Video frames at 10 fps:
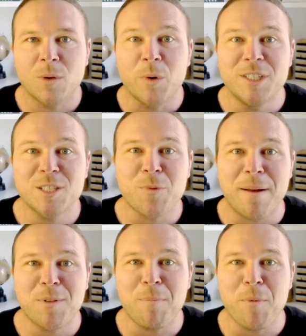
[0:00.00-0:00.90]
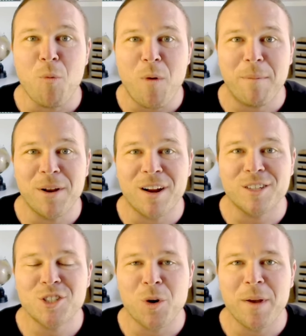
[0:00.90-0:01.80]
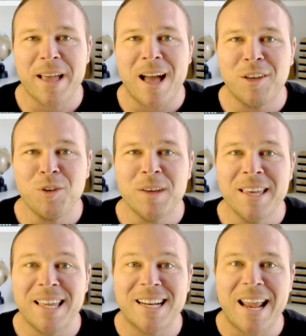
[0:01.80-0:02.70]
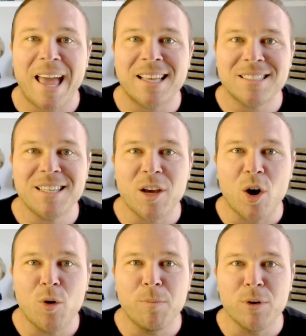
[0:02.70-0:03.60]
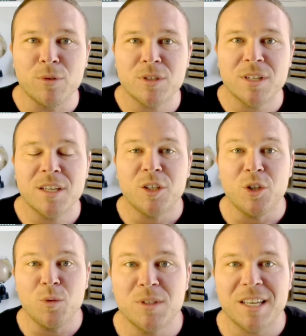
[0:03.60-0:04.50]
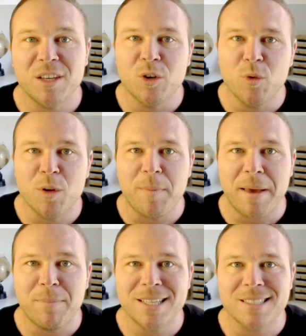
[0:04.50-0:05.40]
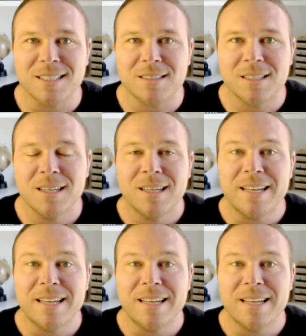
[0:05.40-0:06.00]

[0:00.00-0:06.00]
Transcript: We just wrapped up a webinar showing how you can get an SEO boost using Google My Business.